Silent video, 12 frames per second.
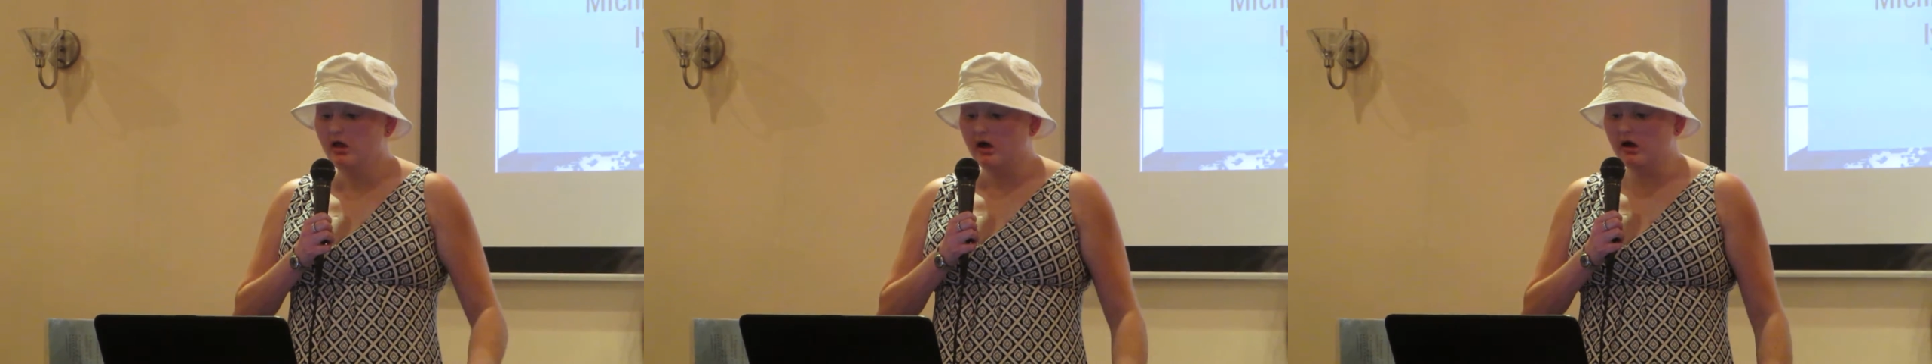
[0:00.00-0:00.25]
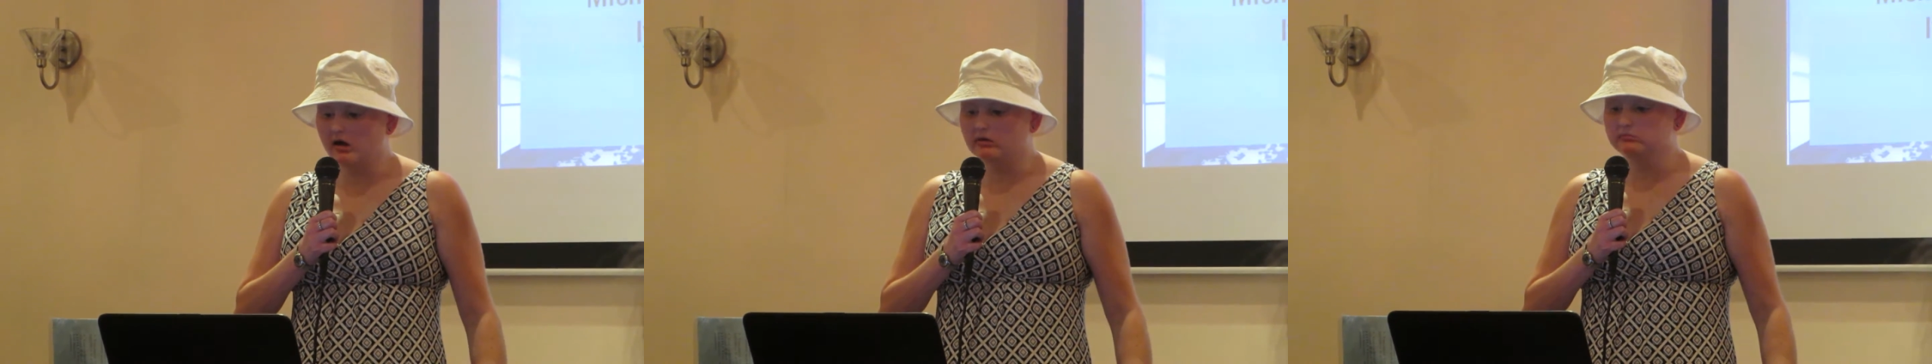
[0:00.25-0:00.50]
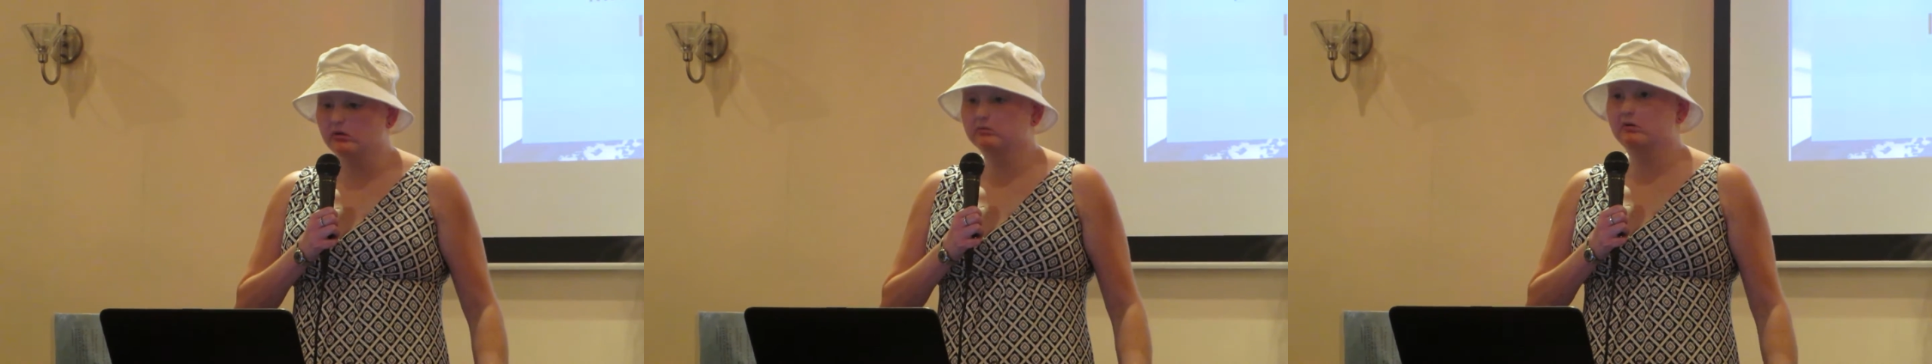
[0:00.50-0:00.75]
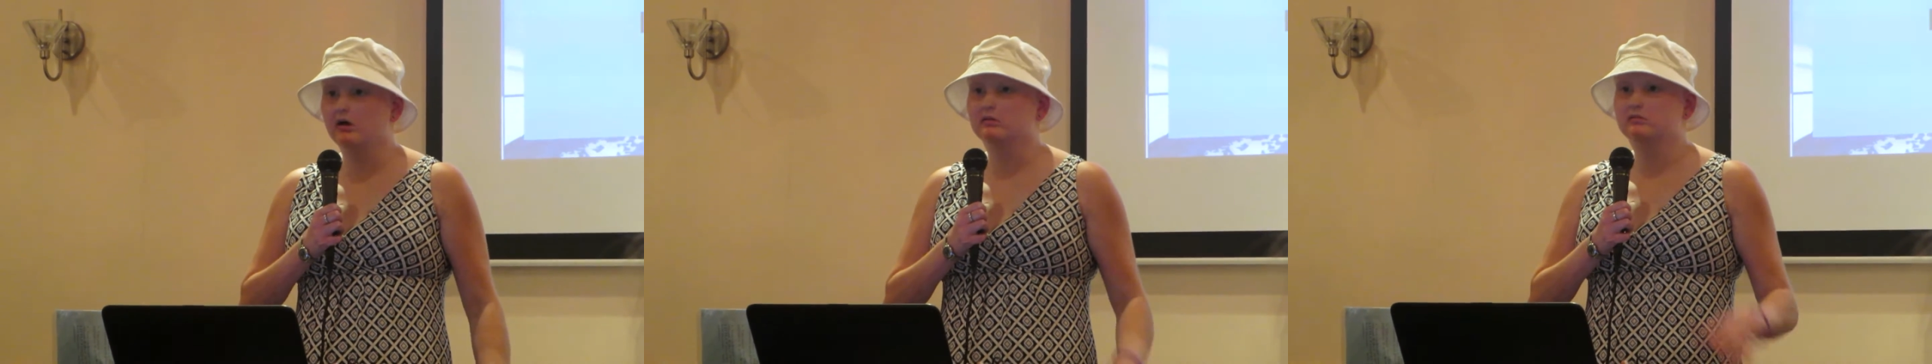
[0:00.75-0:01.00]

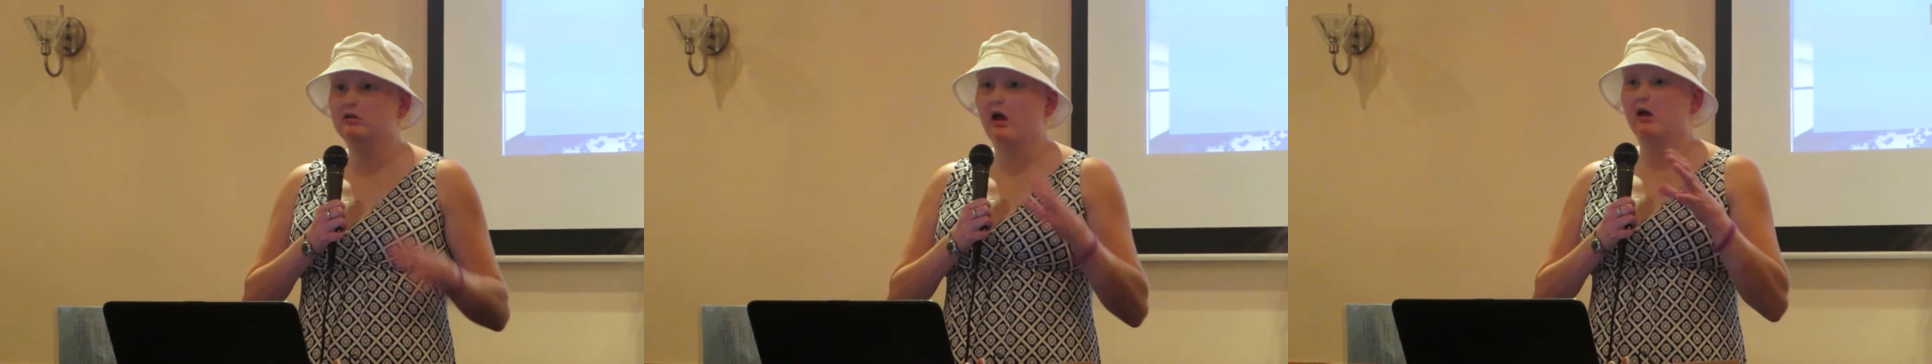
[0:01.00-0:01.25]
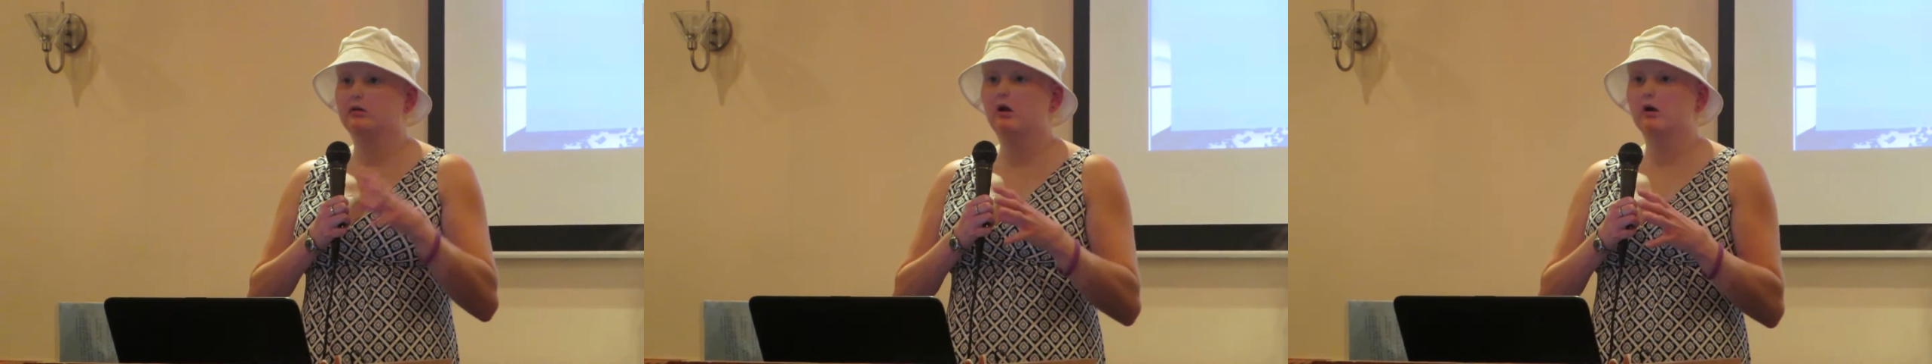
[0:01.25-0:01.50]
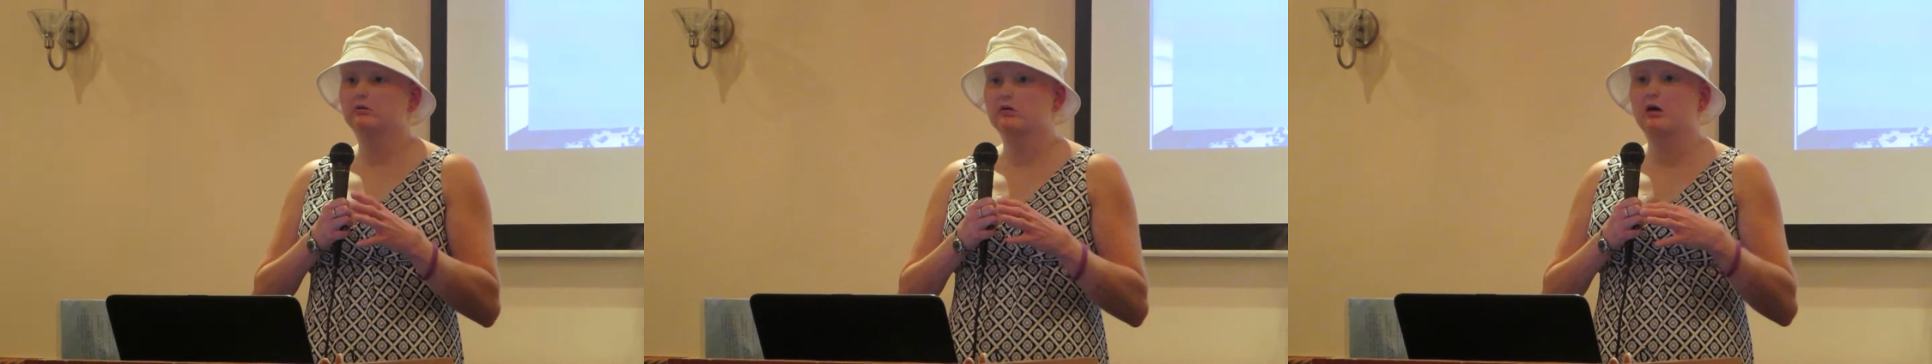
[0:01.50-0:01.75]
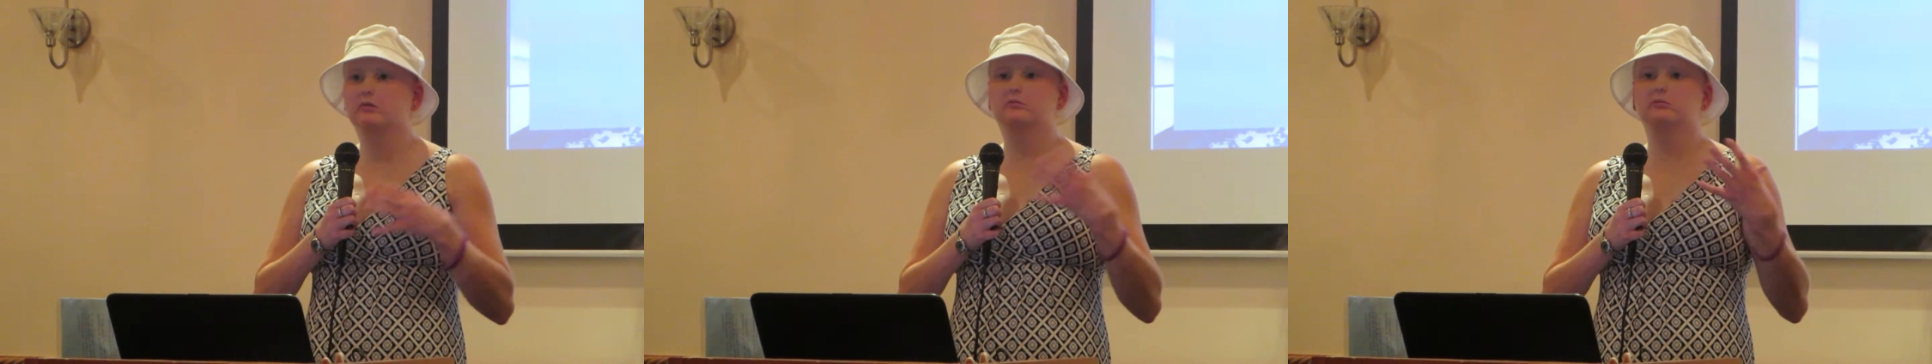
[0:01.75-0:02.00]
When I was diagnosed, I was